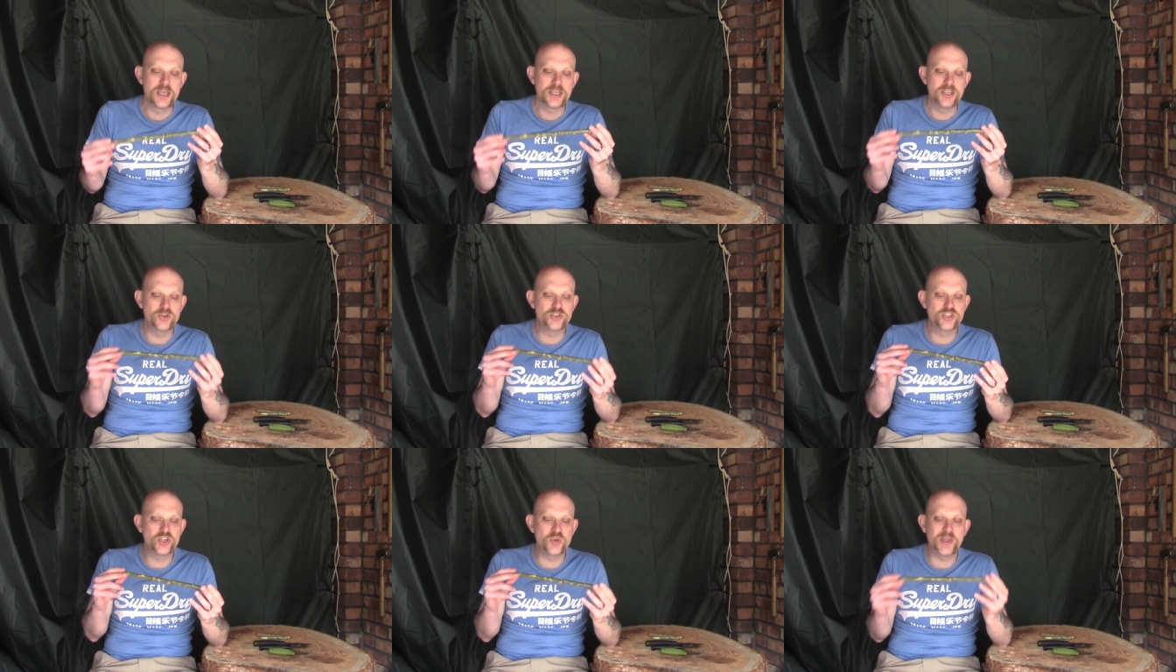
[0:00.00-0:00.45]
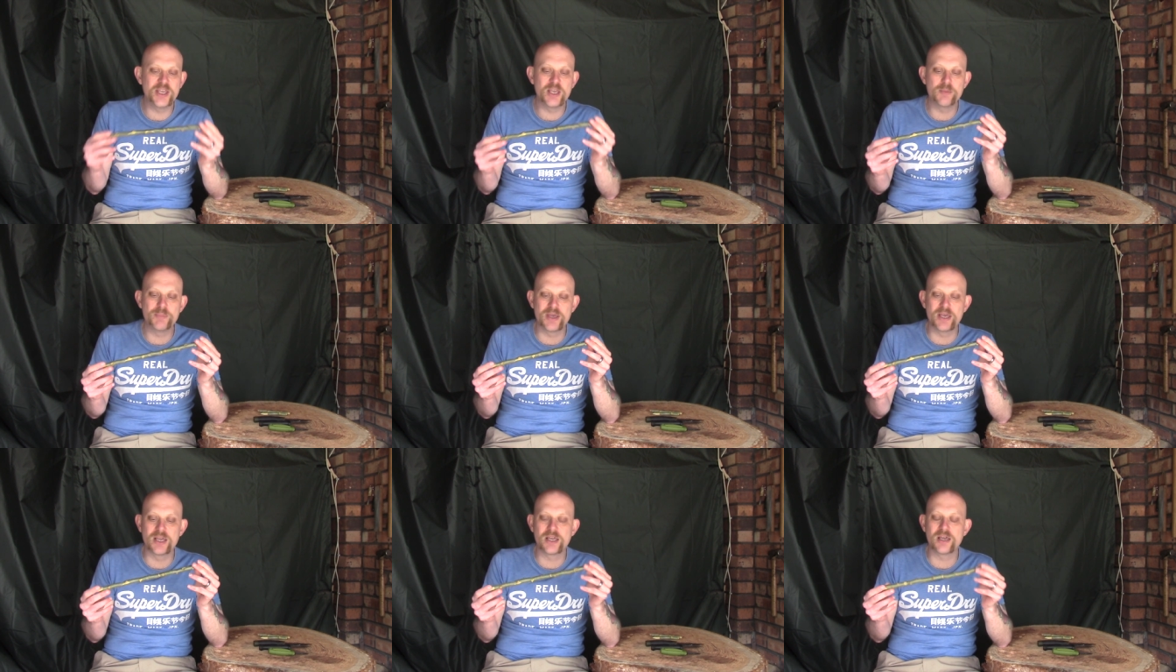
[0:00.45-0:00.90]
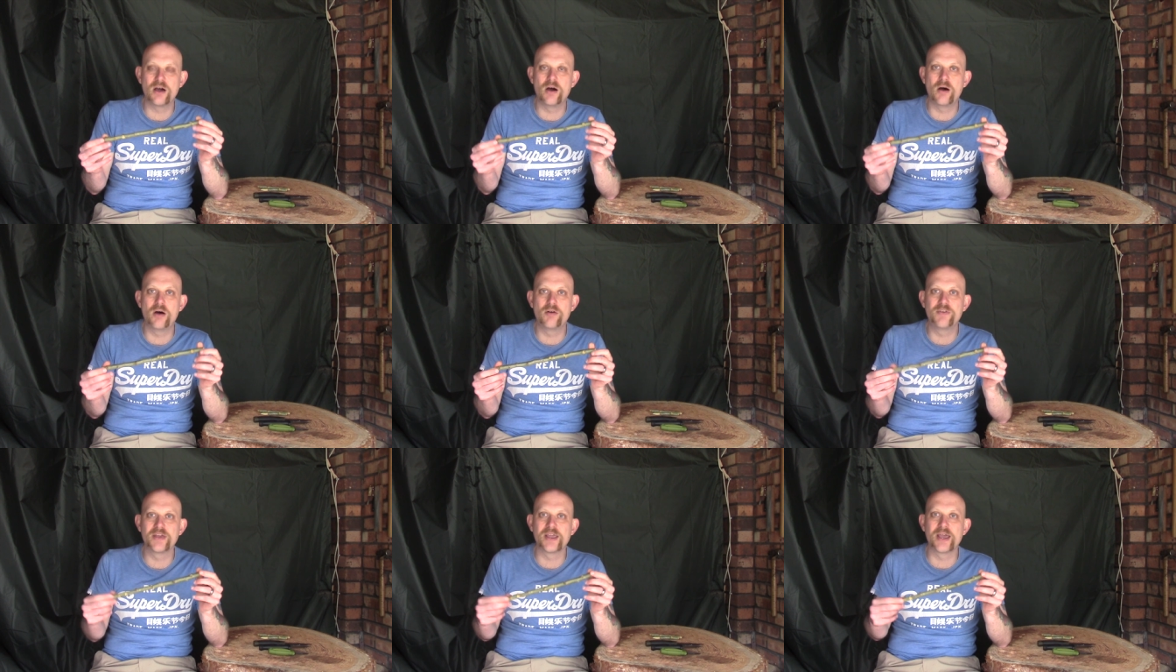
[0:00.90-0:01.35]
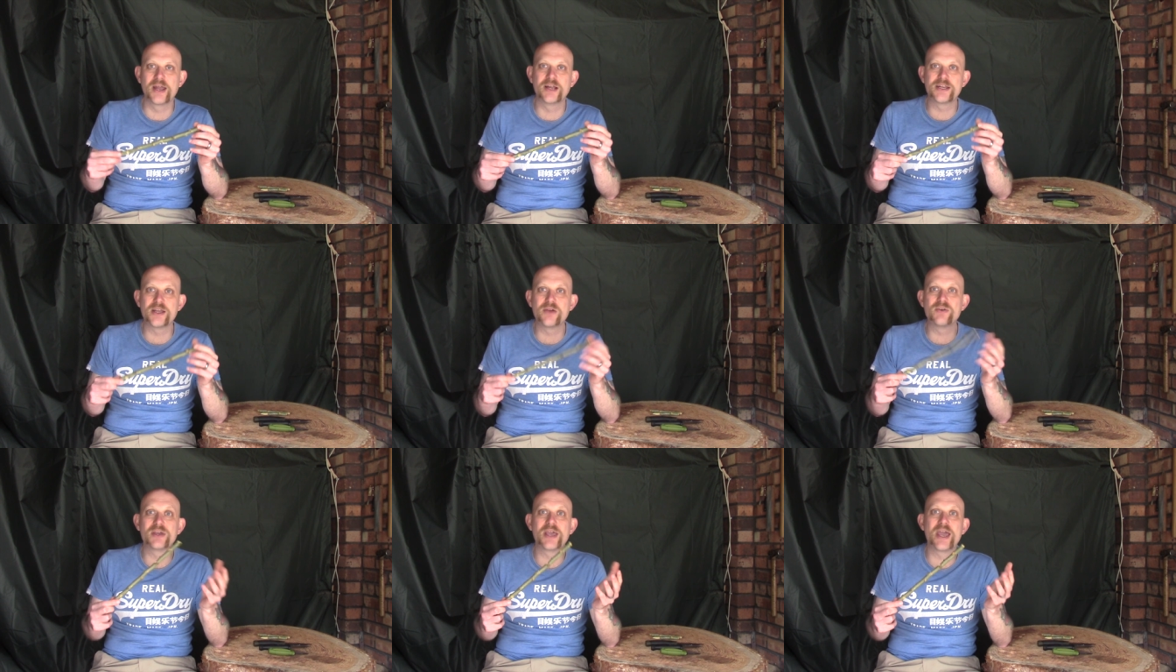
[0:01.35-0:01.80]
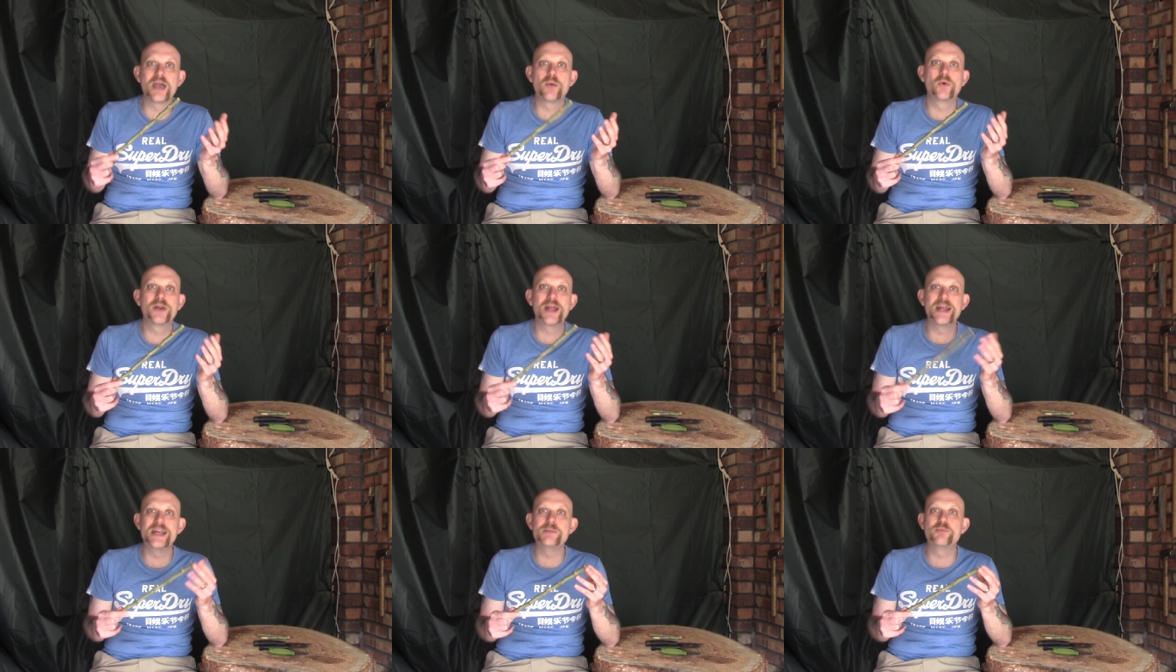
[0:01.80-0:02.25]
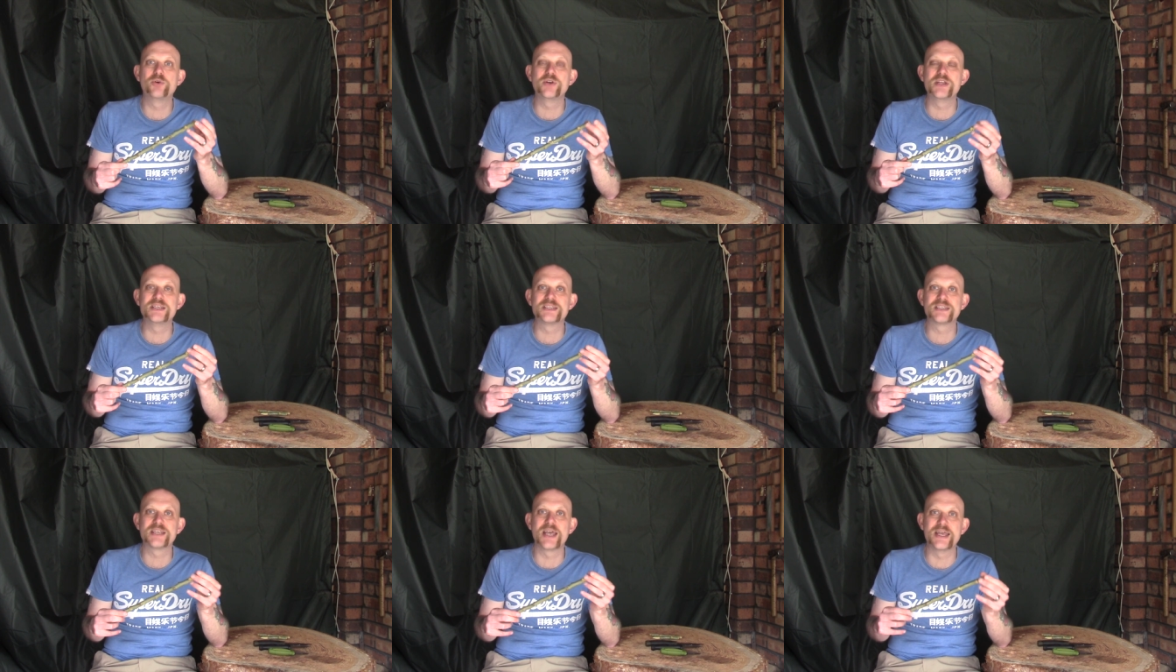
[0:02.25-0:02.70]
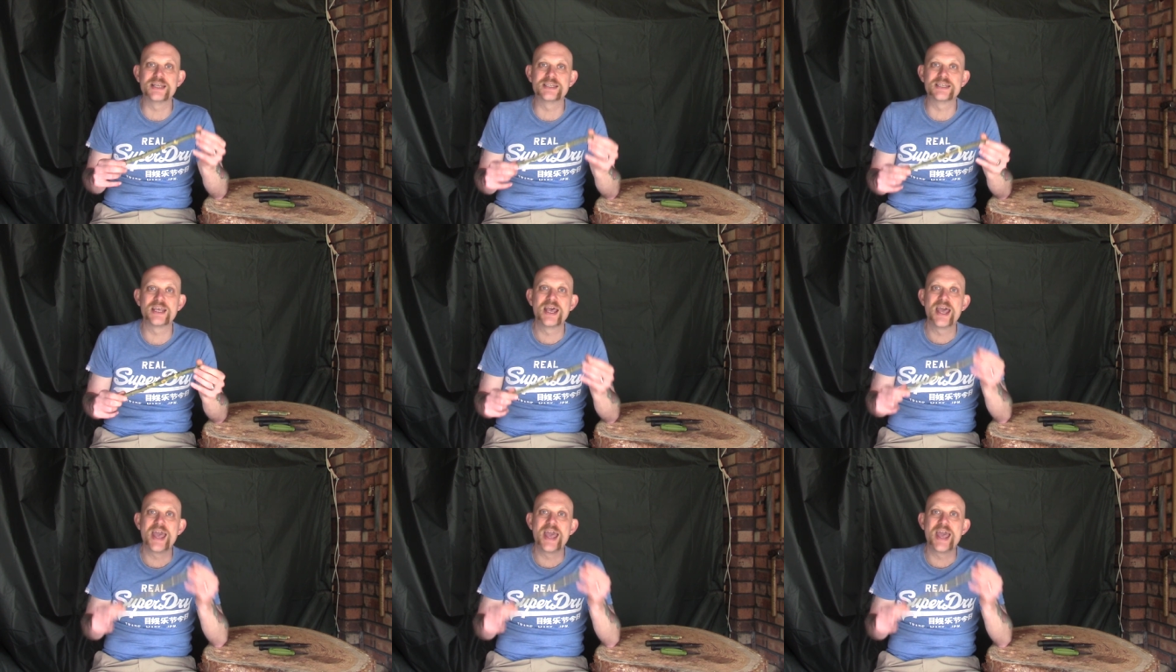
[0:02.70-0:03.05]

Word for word: You're doing a bit of carving and I don't care what anybody says,